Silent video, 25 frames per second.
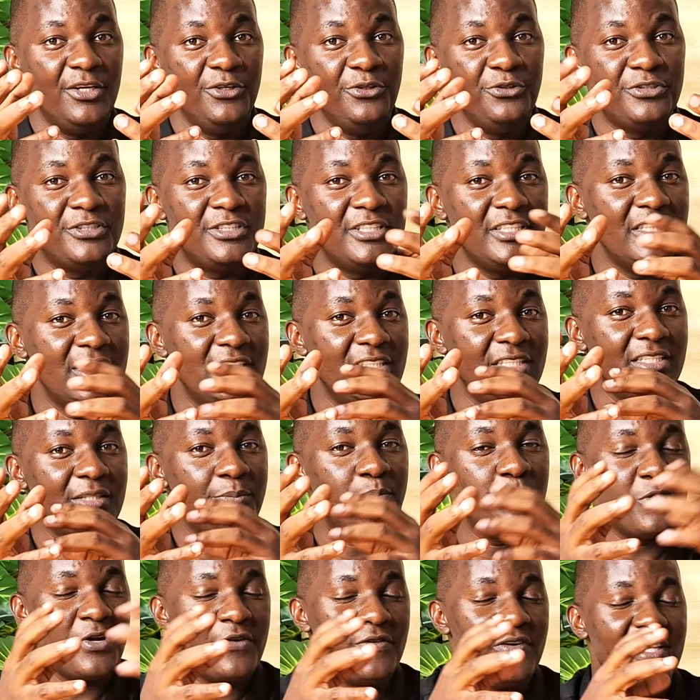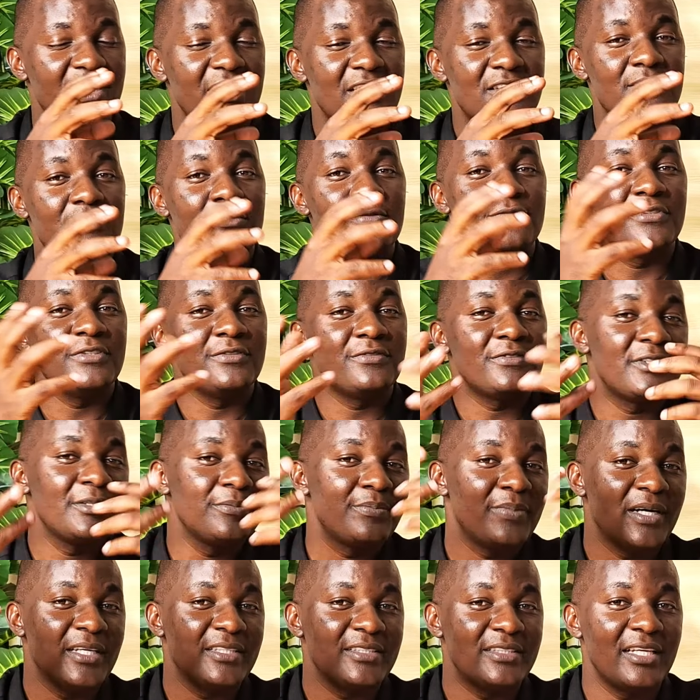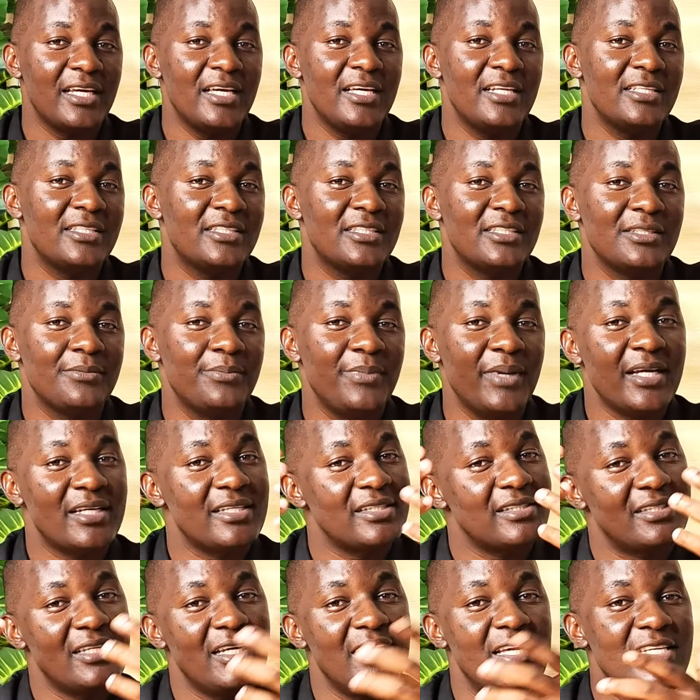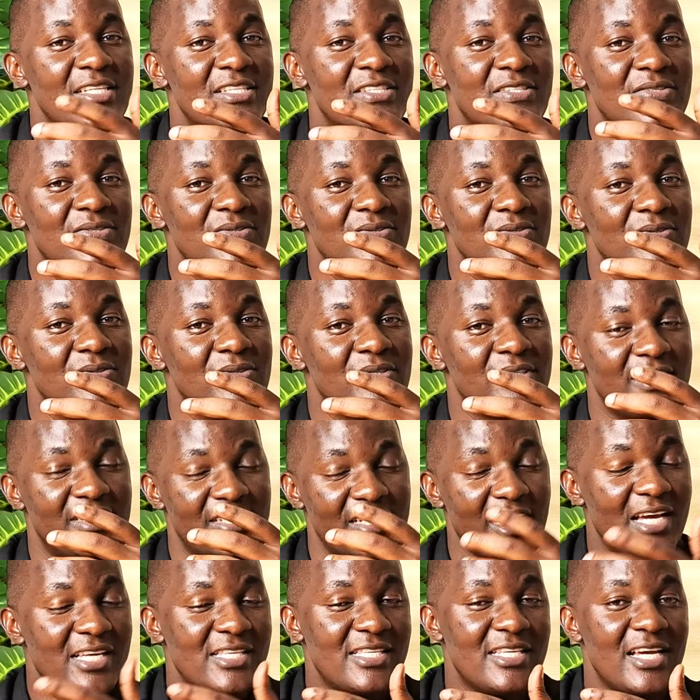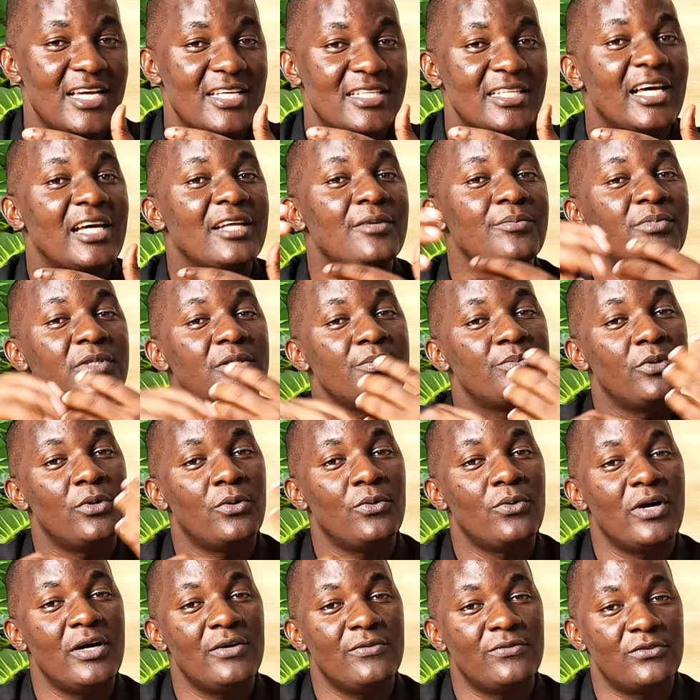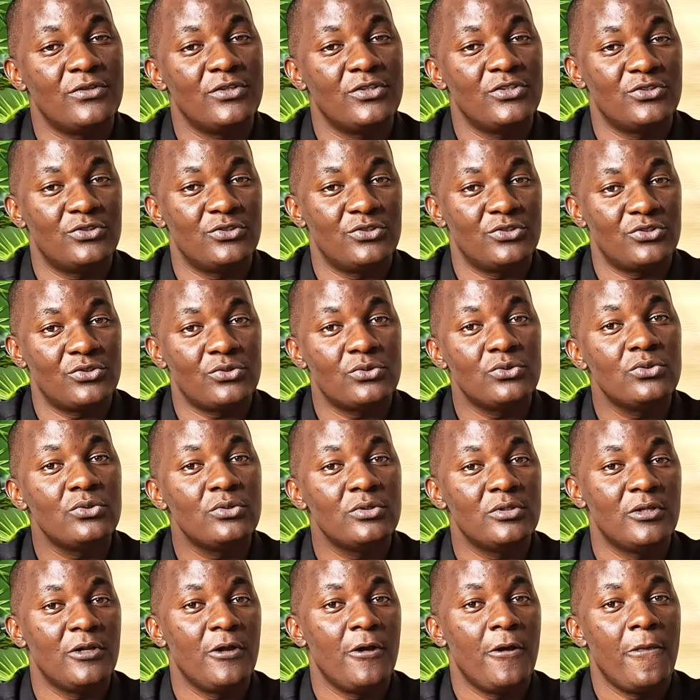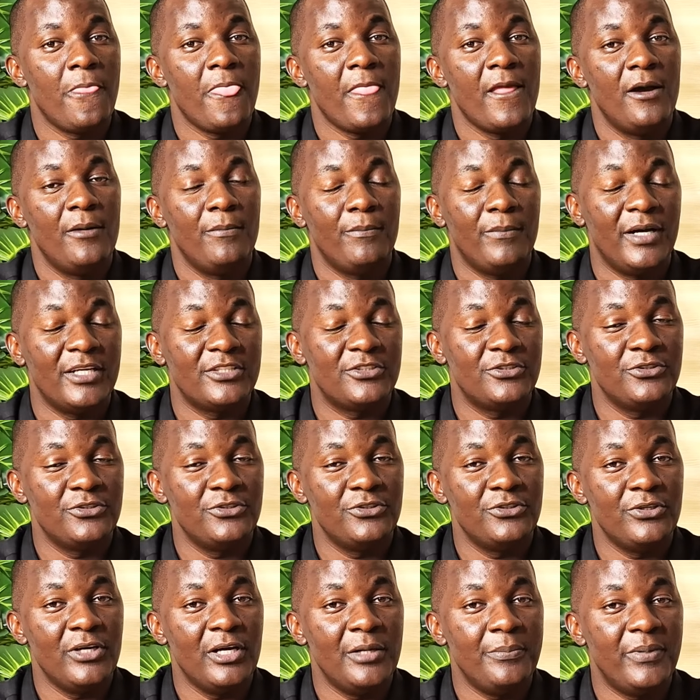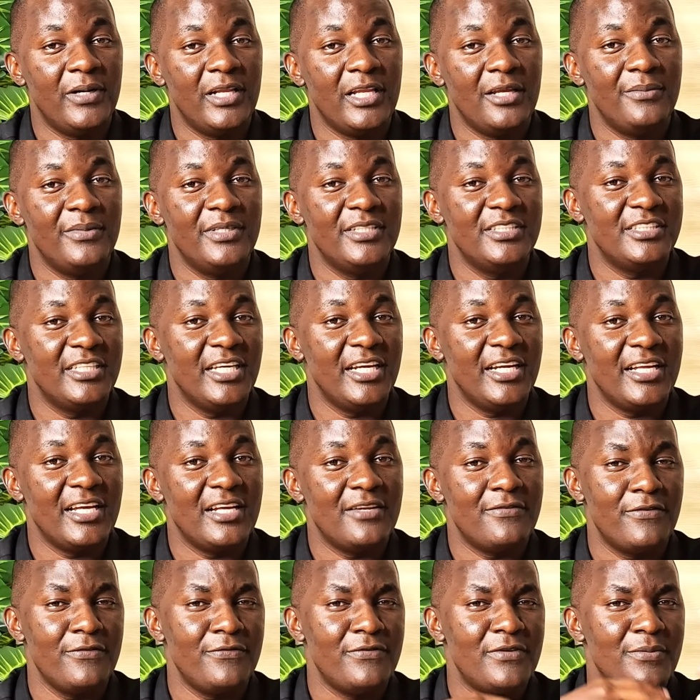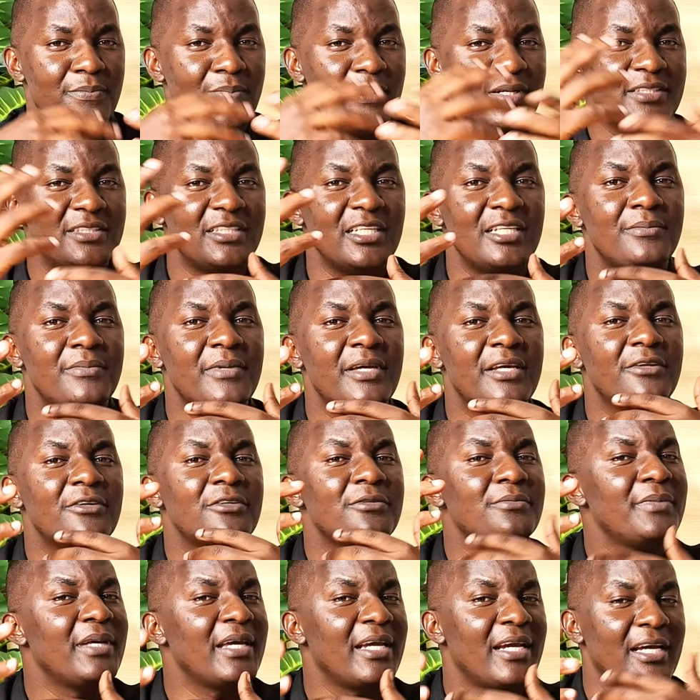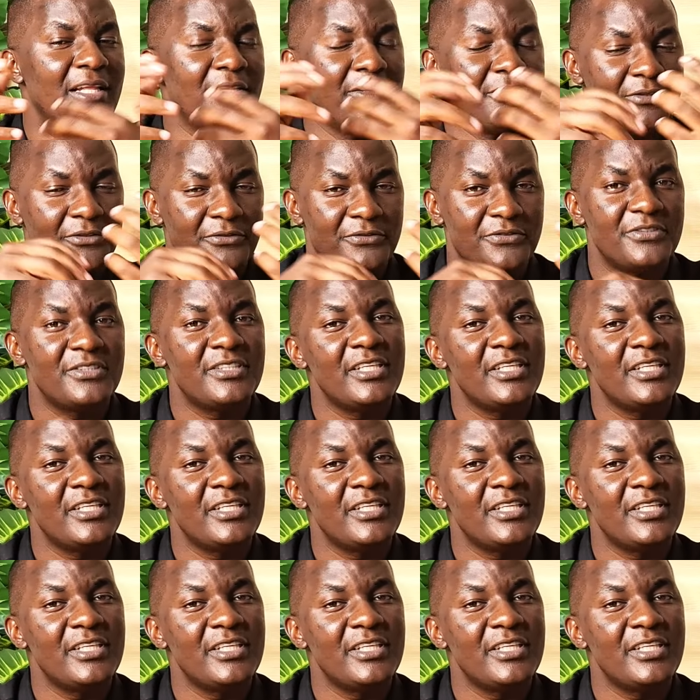you see, prevalence of 50% makes sense to researchers and people who have gone to school. But to your parliamentarian, 50% may not make a lot of